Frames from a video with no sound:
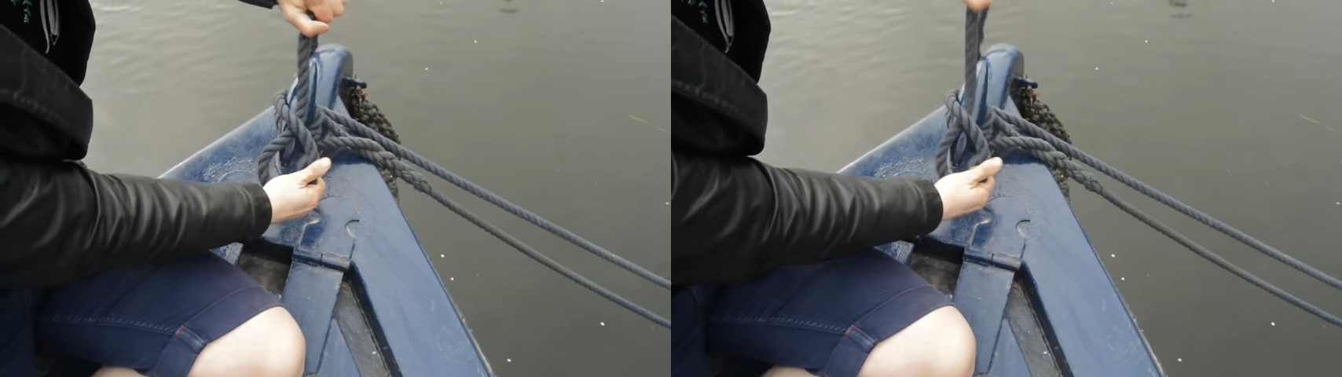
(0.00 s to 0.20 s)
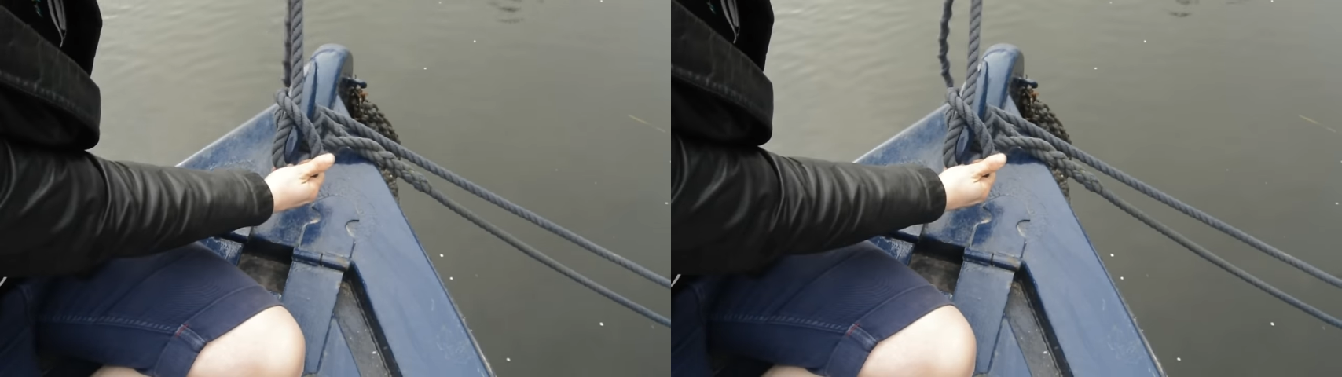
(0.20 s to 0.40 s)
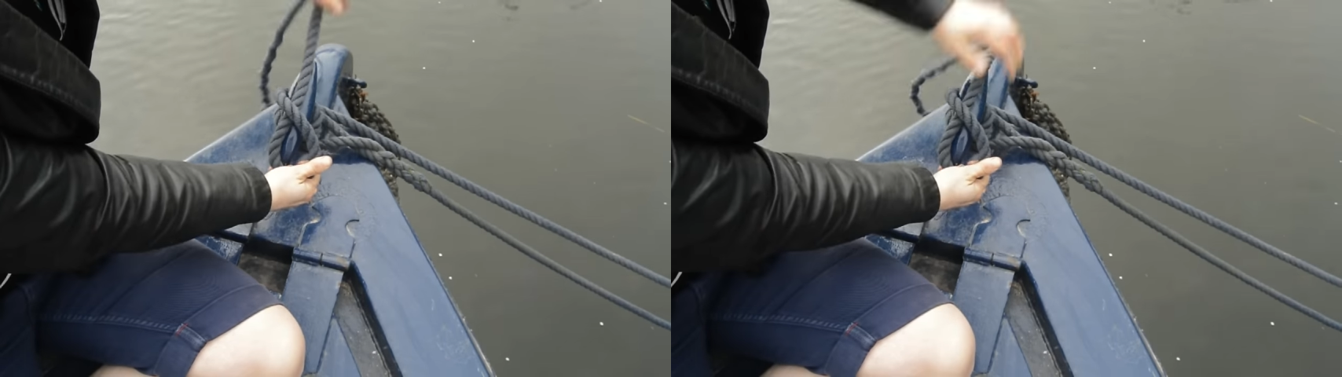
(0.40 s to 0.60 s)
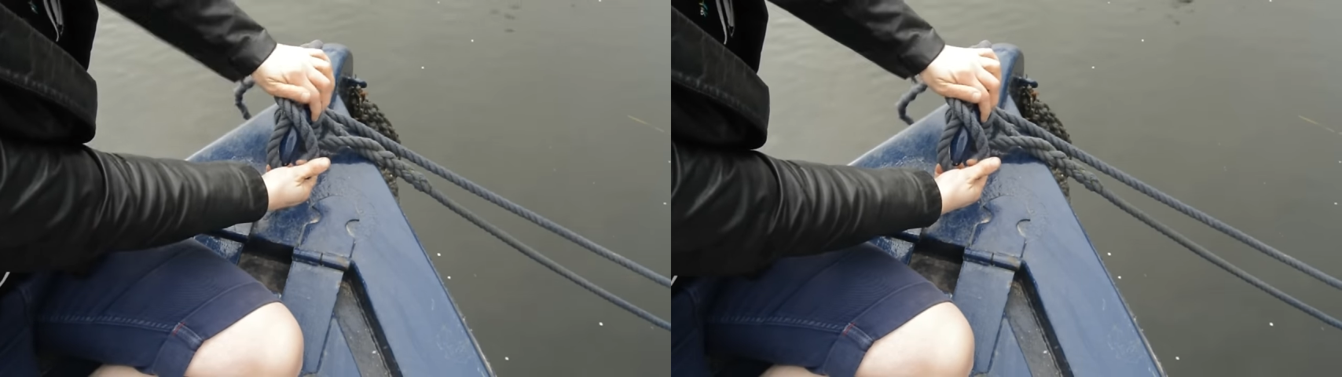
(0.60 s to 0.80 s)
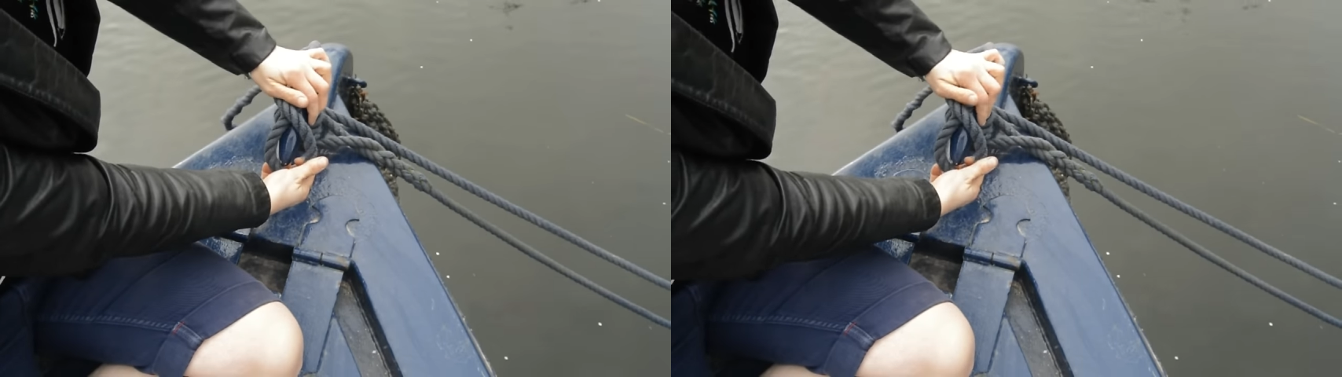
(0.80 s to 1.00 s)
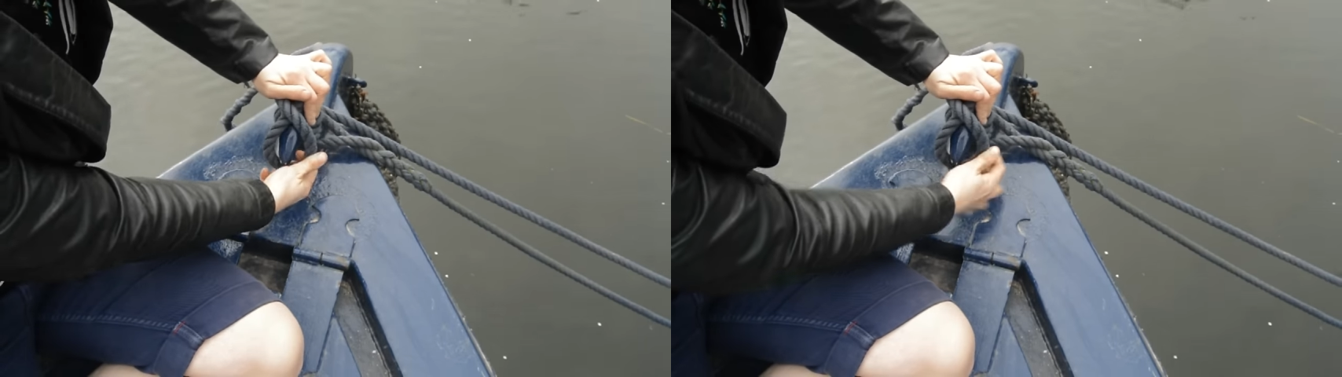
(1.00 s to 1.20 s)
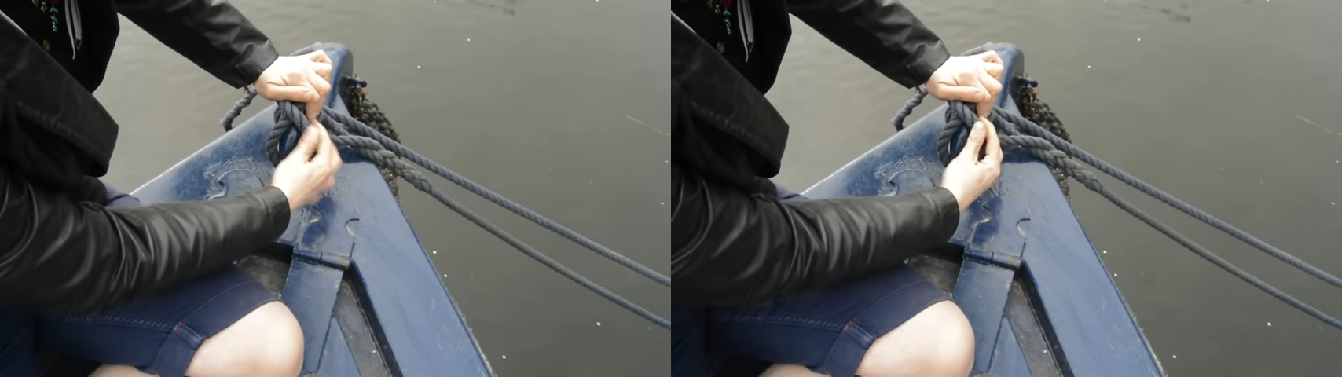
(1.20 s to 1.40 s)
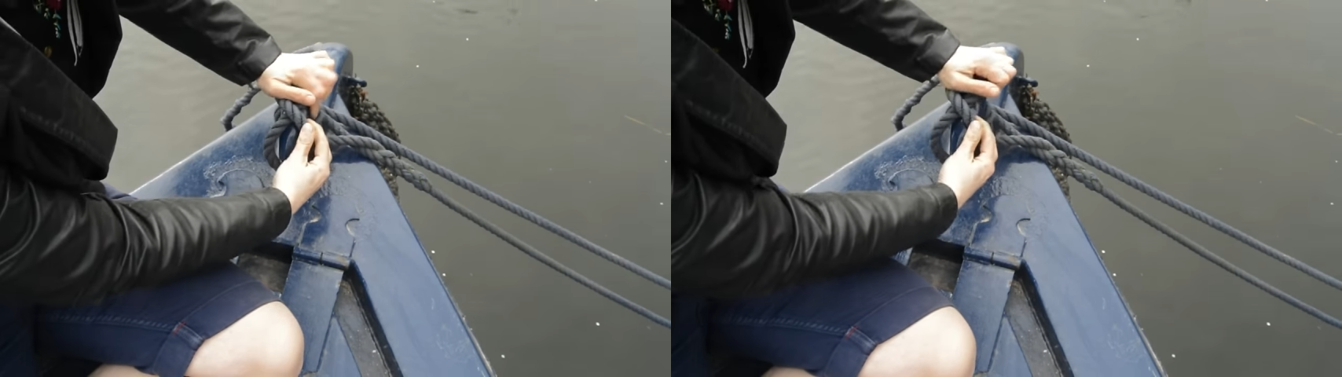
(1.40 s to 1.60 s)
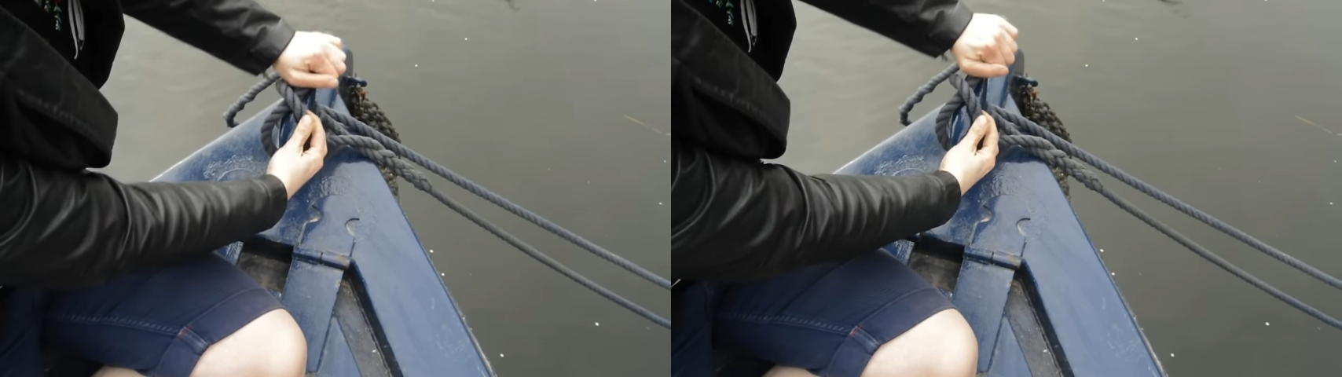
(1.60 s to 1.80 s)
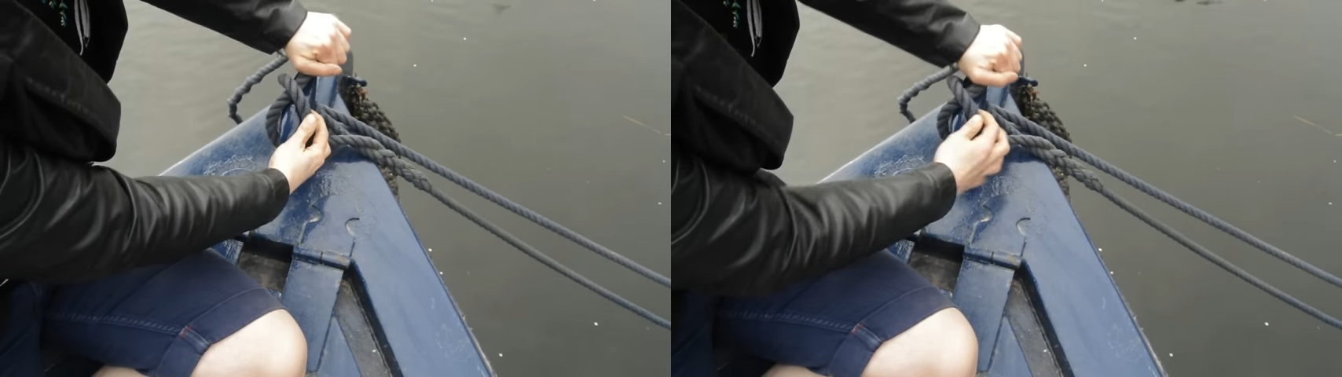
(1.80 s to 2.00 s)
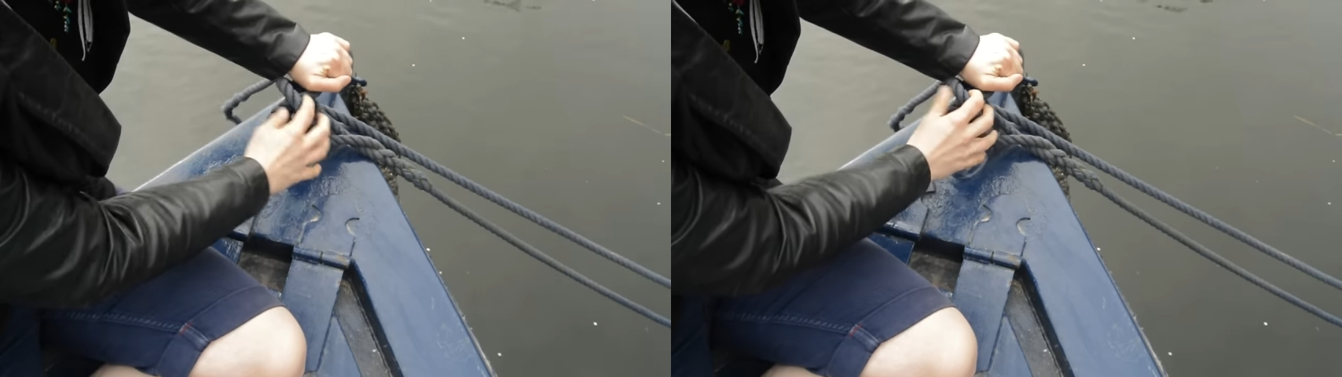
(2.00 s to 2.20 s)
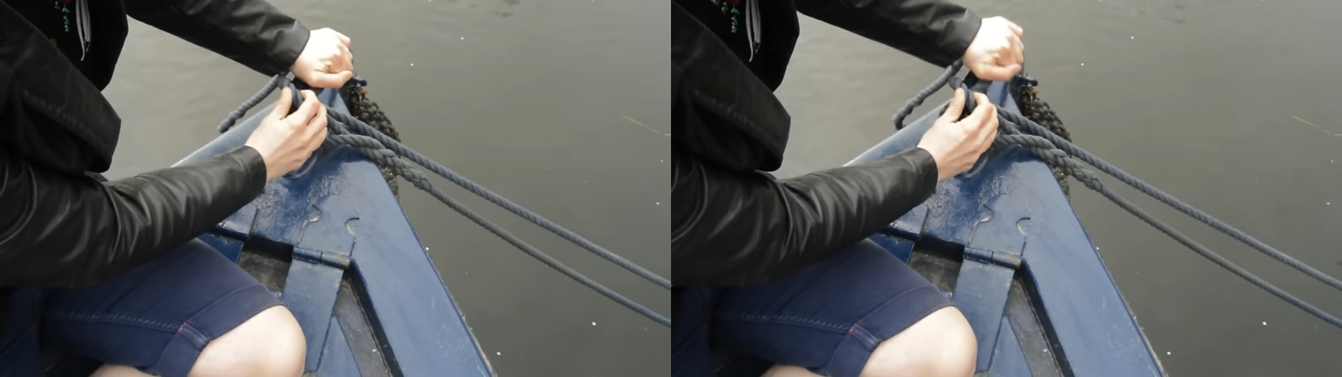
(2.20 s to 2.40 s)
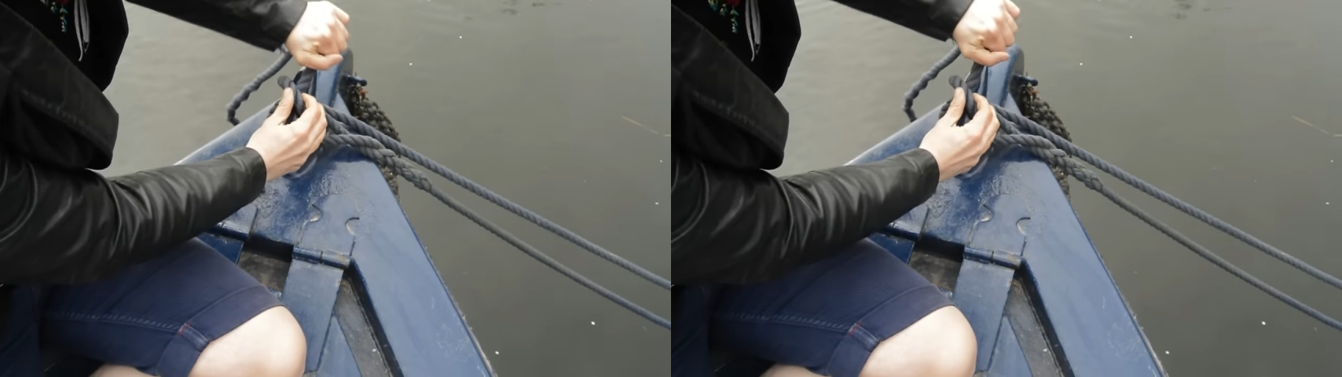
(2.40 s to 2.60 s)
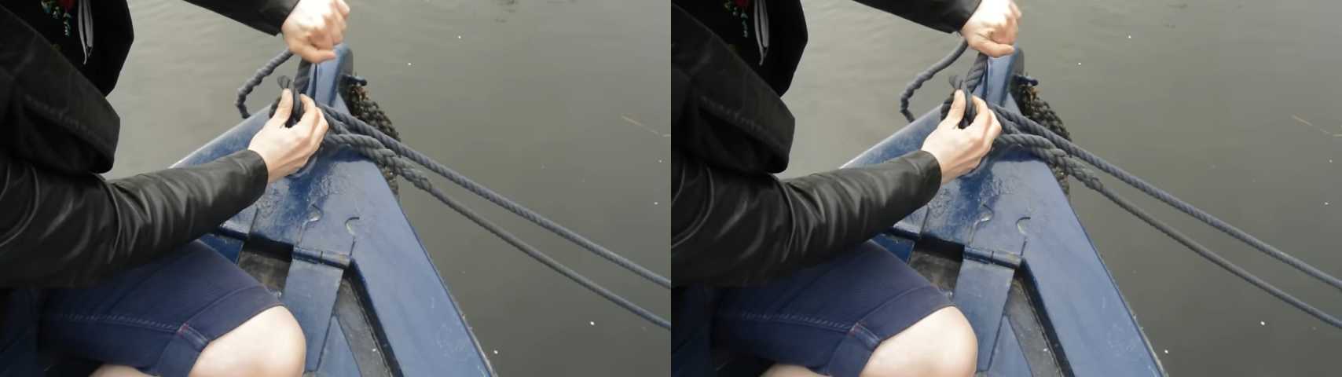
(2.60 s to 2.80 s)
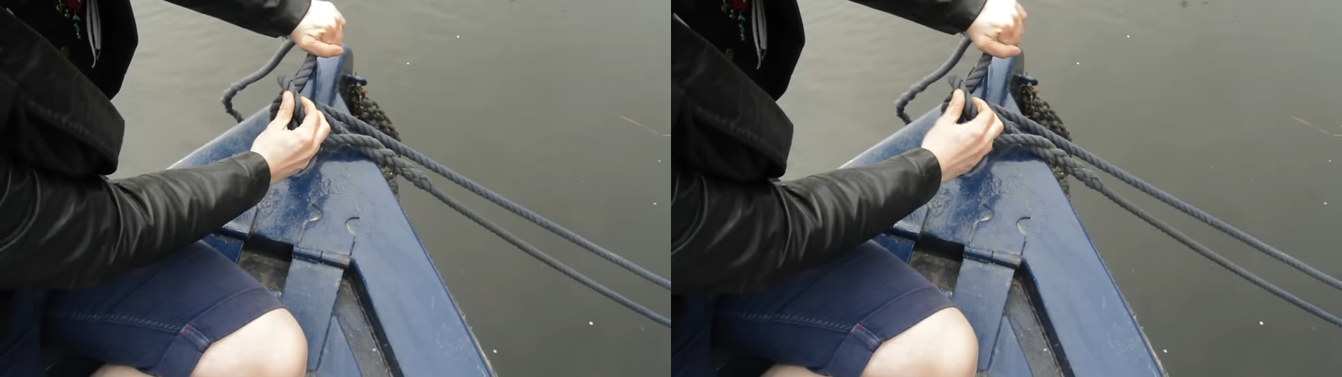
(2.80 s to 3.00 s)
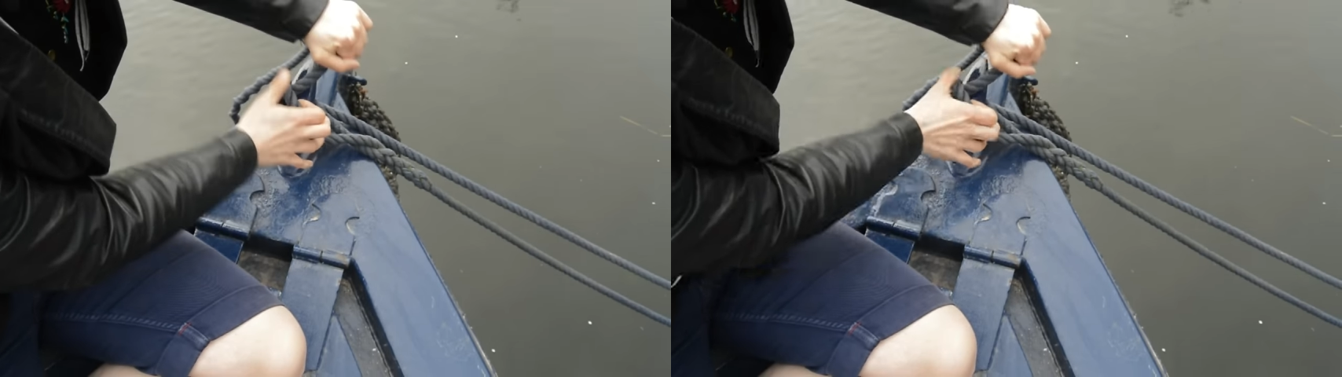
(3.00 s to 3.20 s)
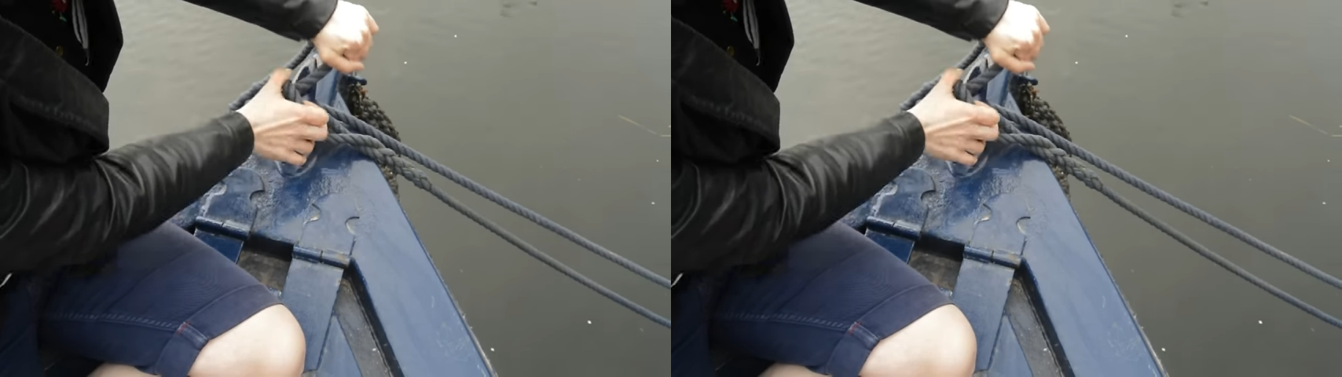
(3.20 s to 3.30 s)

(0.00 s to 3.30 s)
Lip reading: Nobody's mouth can be seen.